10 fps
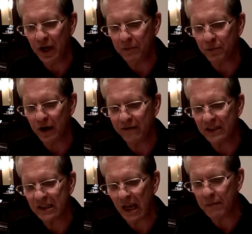number
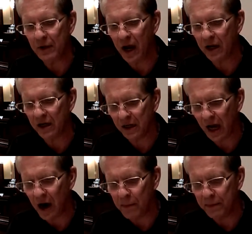of asamkhya
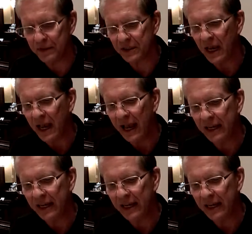kalpas,